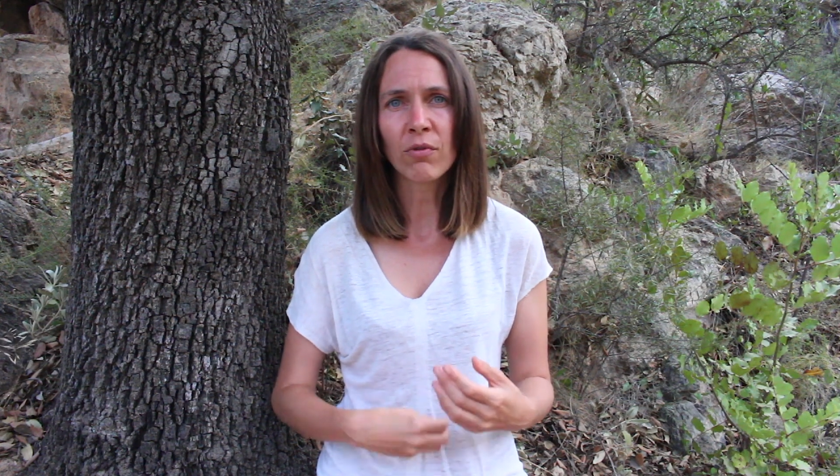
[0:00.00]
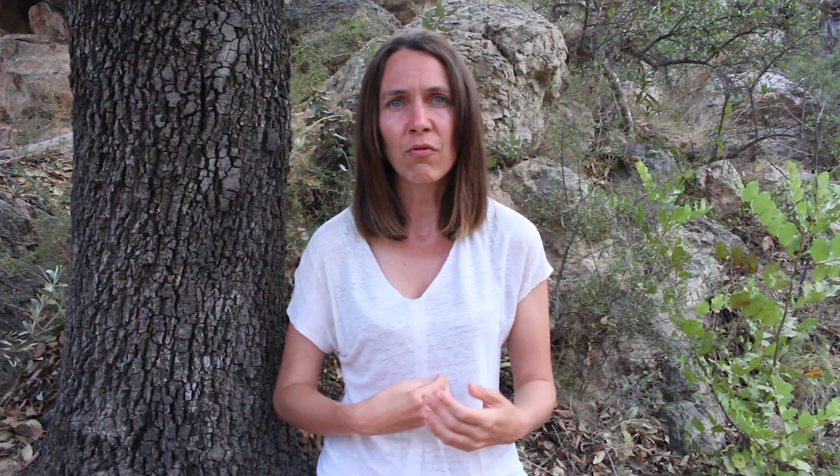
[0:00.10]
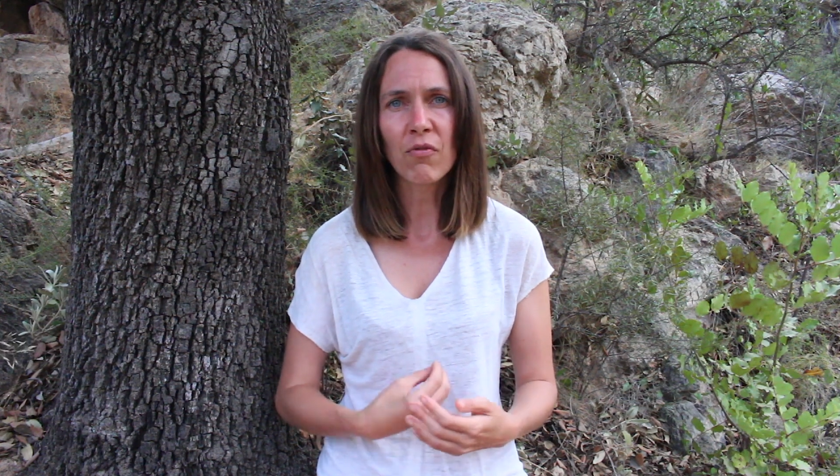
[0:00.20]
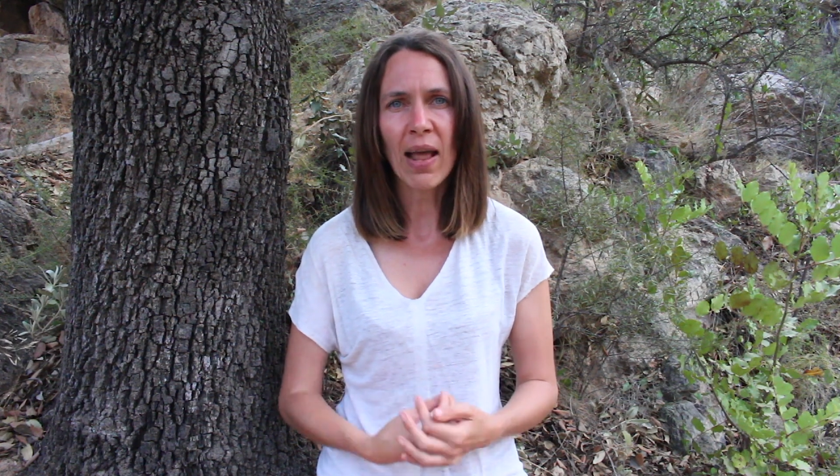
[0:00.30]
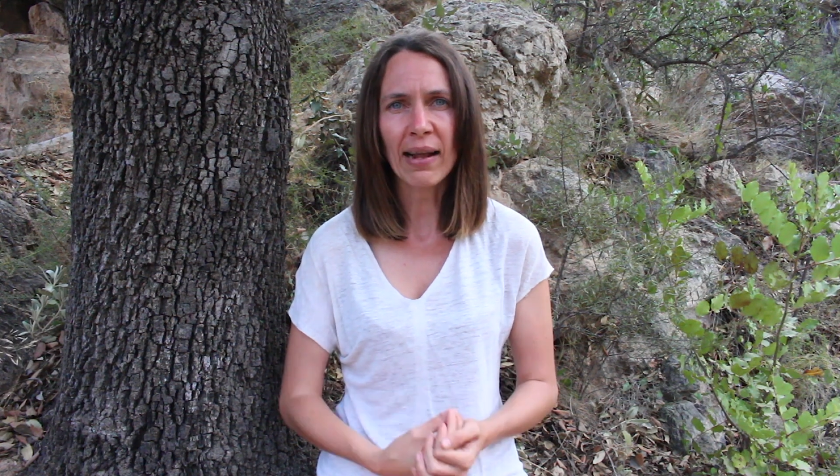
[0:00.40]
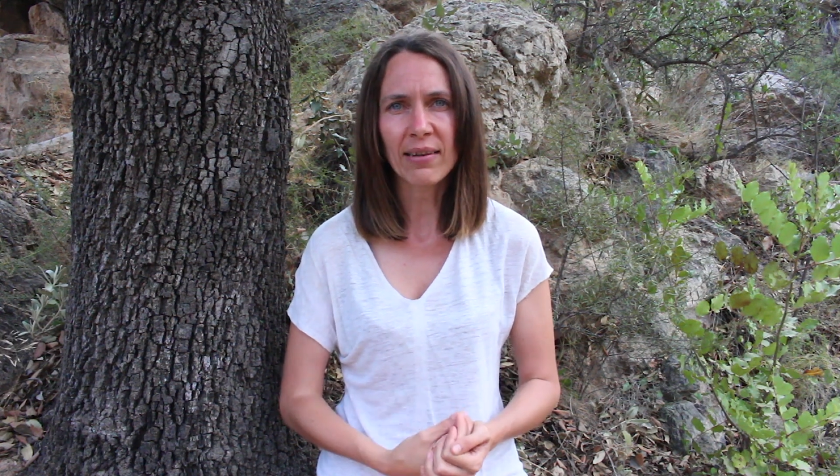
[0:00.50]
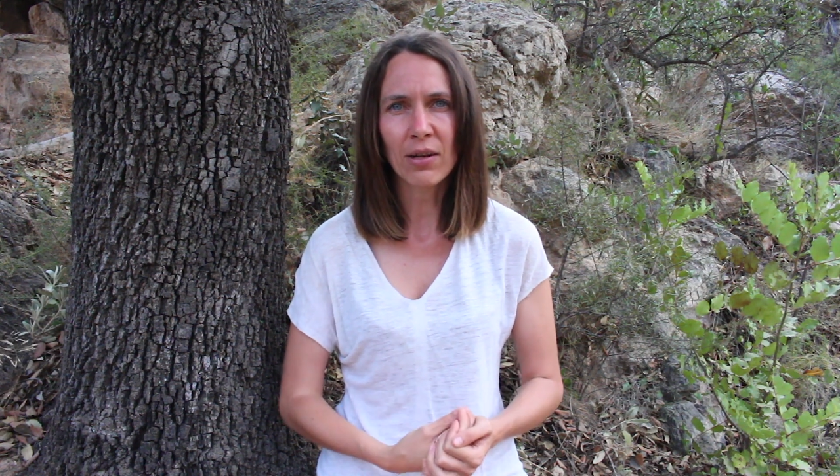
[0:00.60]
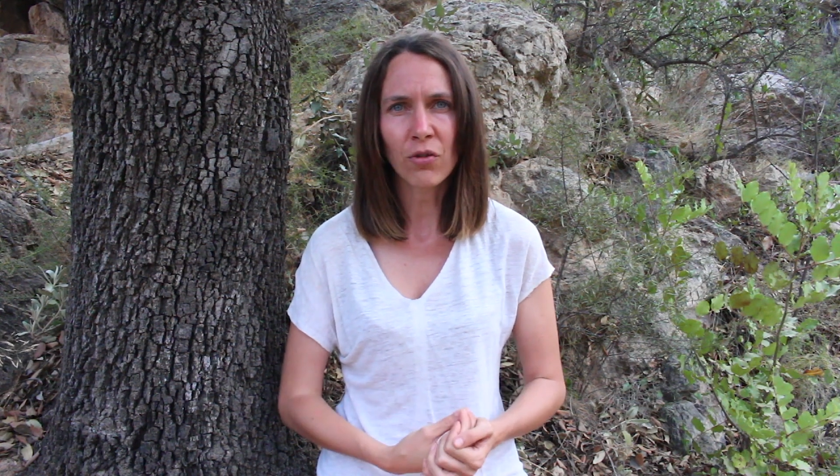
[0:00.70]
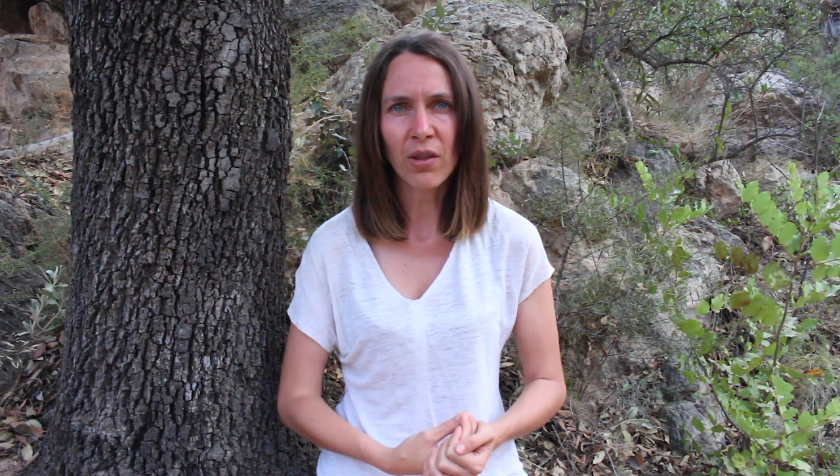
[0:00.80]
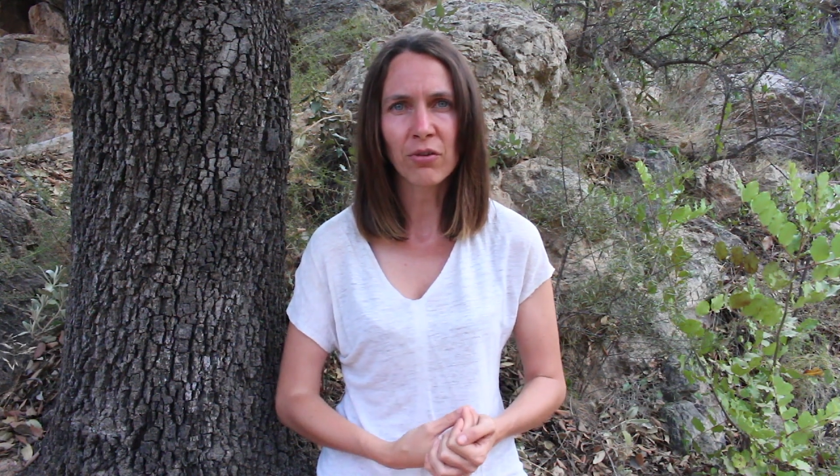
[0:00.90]

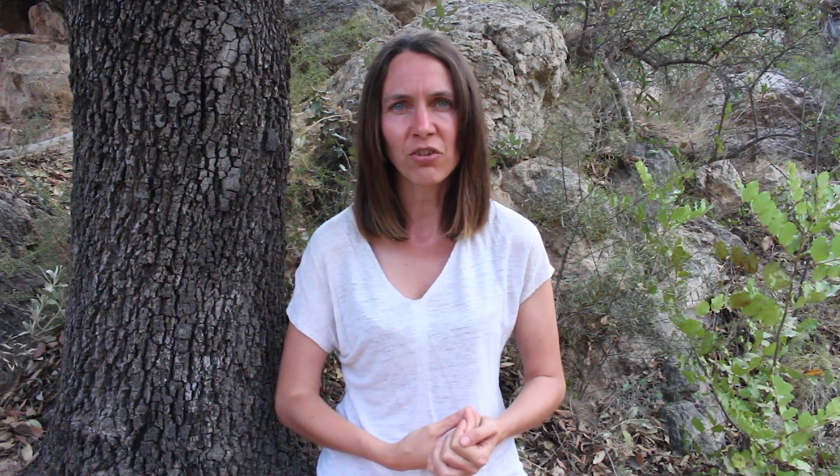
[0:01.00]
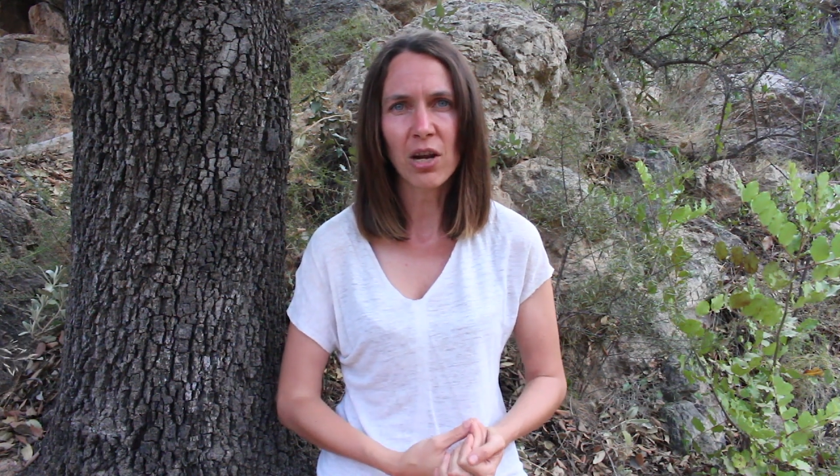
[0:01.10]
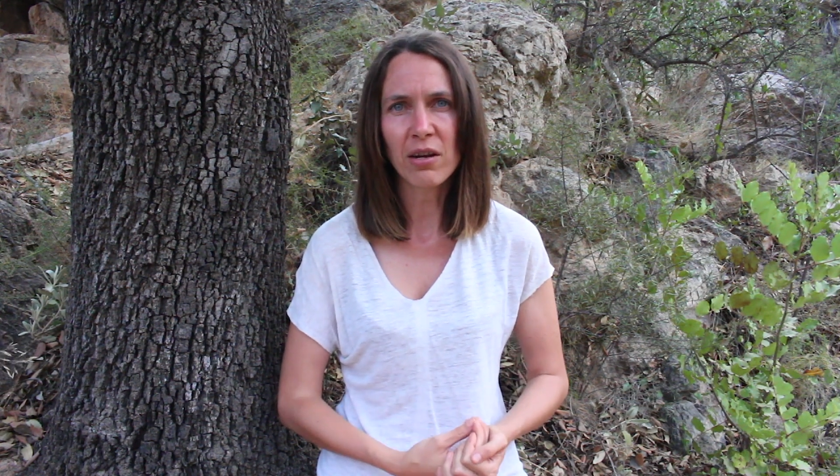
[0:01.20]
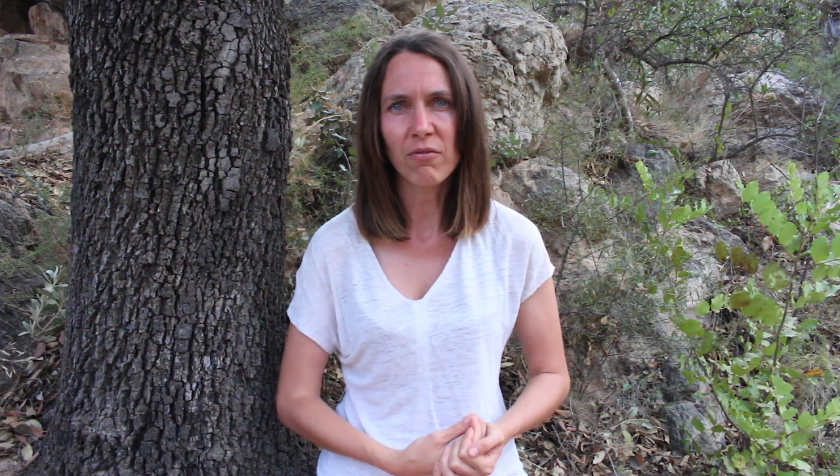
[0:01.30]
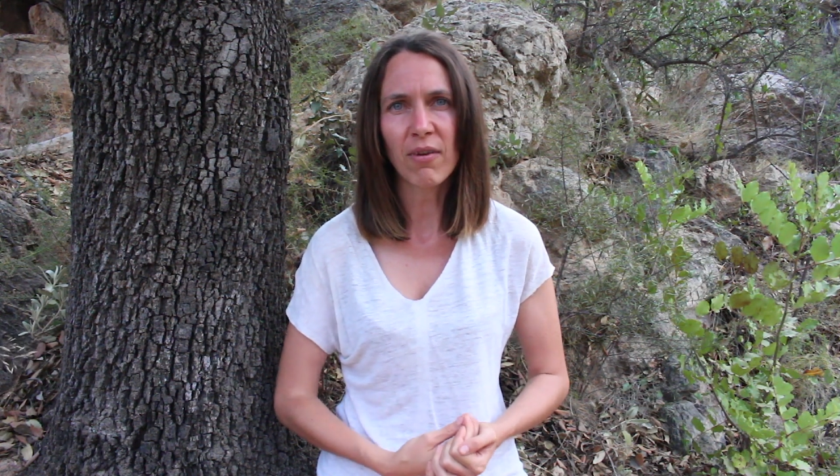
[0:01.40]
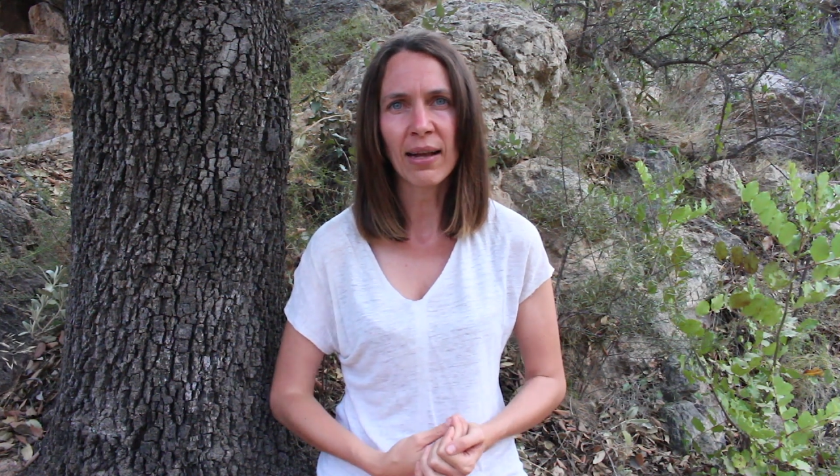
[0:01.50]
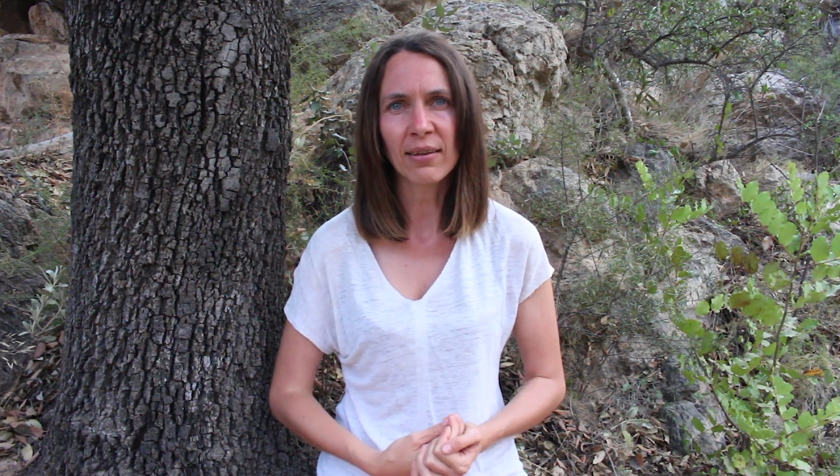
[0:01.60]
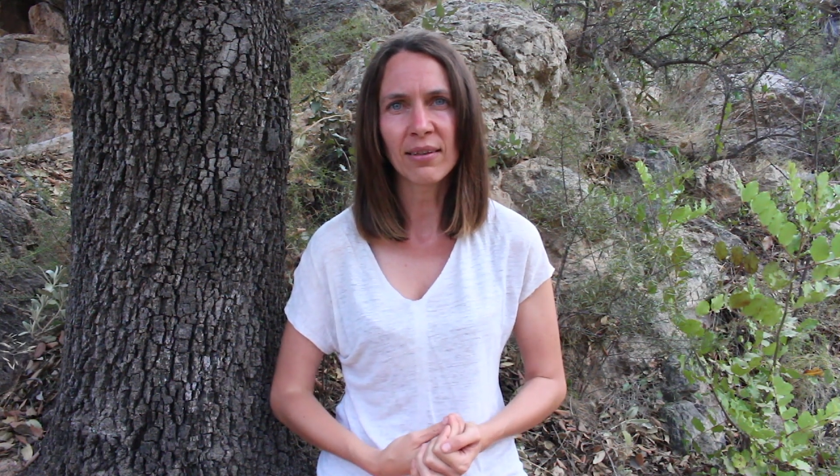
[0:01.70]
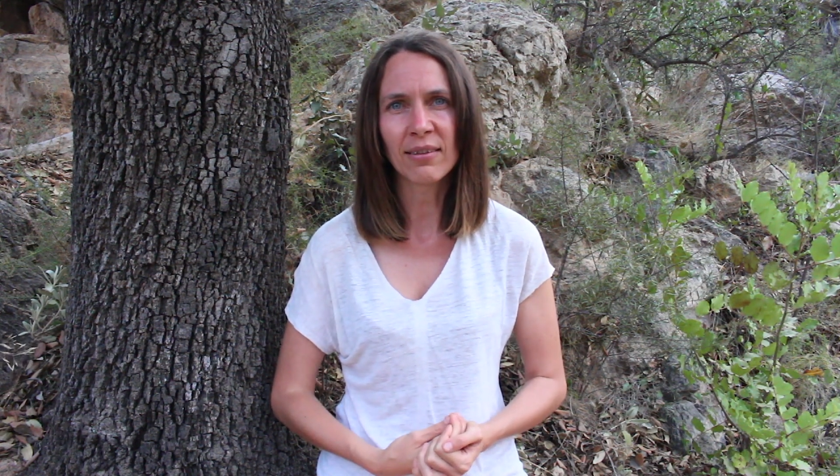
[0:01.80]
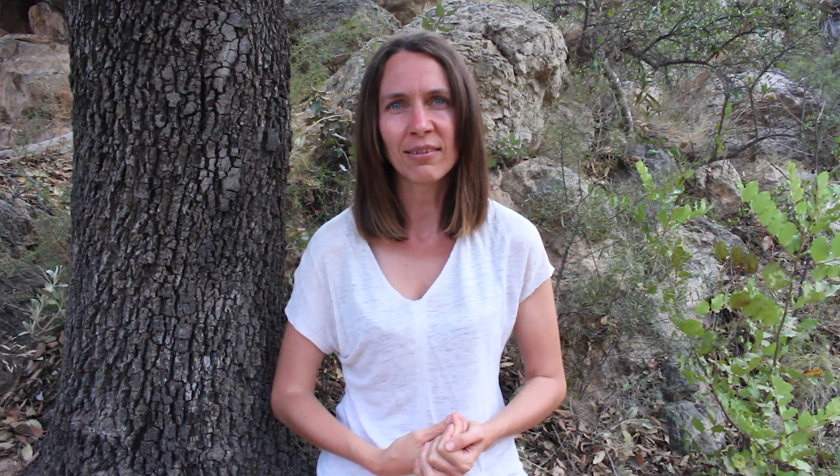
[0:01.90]
reflecting on those jhana
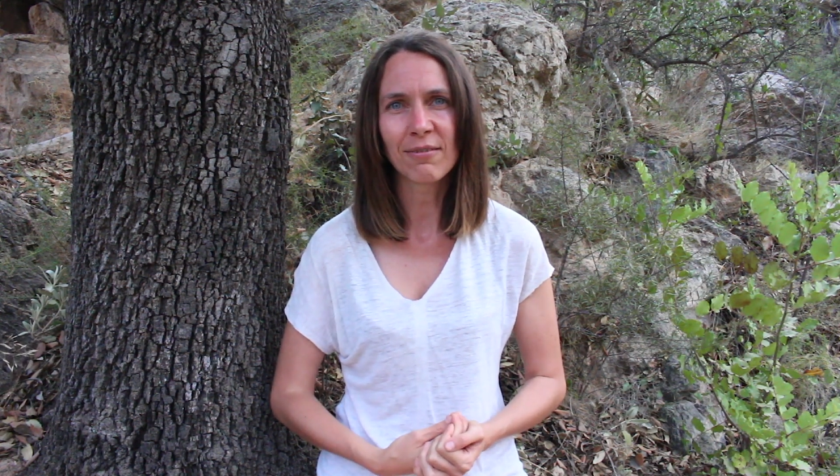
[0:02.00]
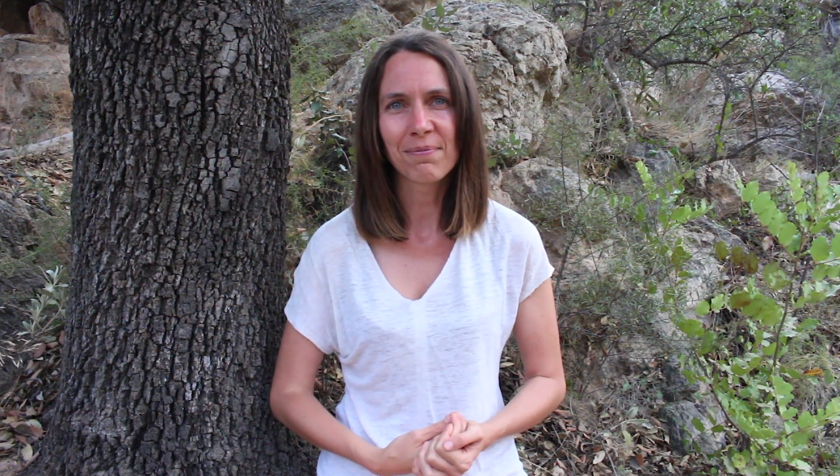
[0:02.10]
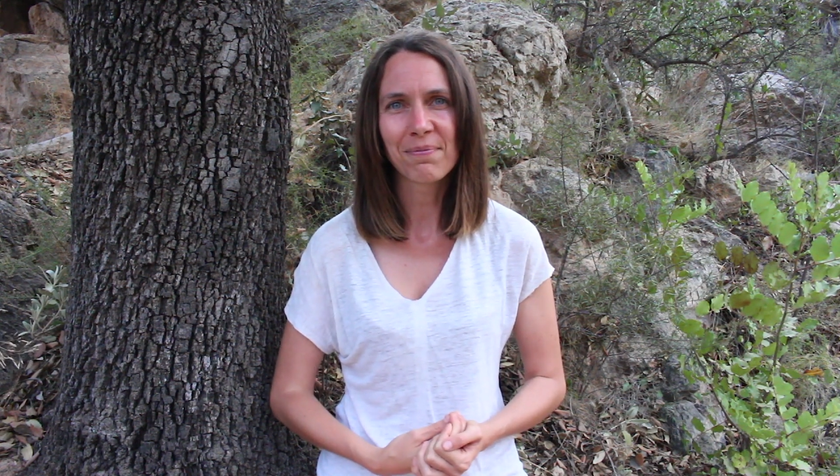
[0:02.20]
factors.